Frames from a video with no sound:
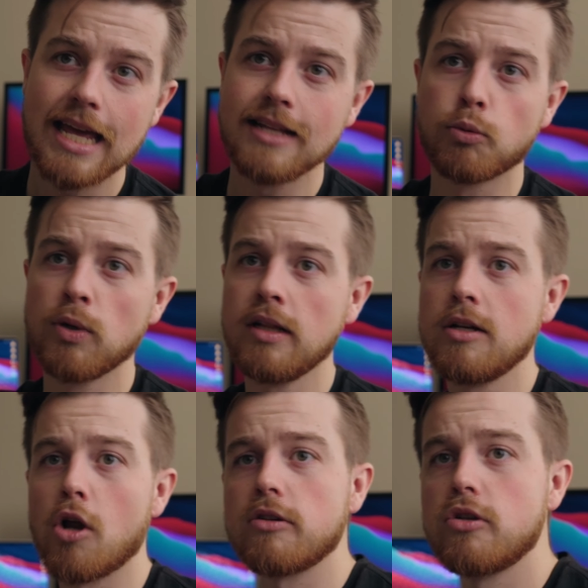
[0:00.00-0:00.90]
It's
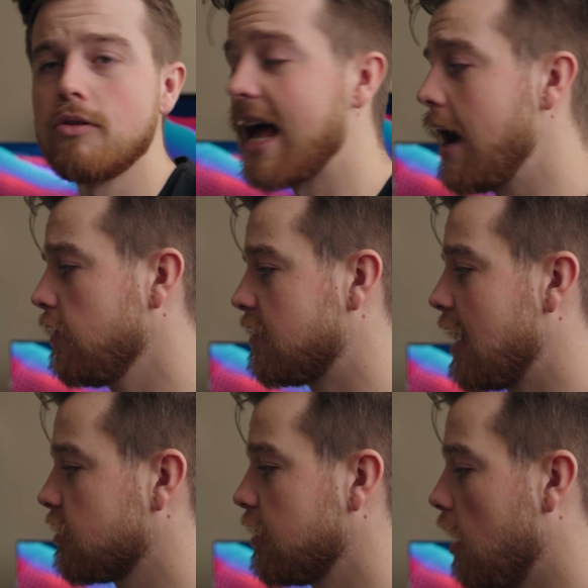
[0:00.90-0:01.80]
really not too loud. It's
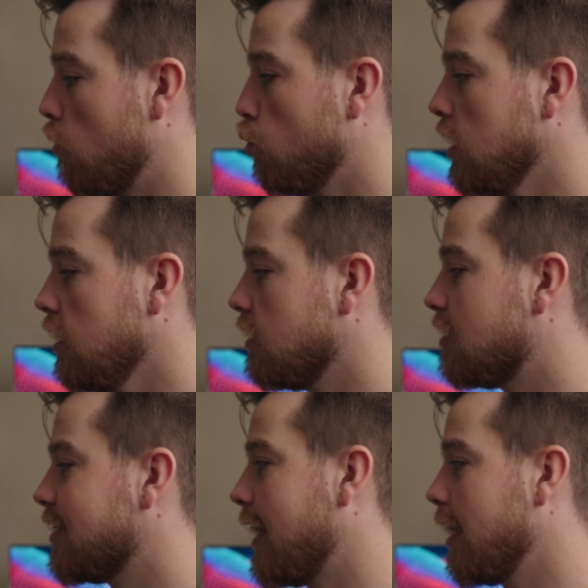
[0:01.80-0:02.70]
actually a really good
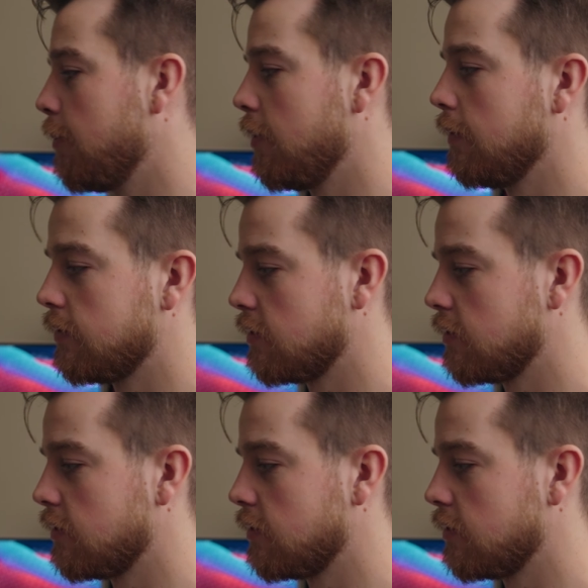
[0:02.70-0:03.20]
setup.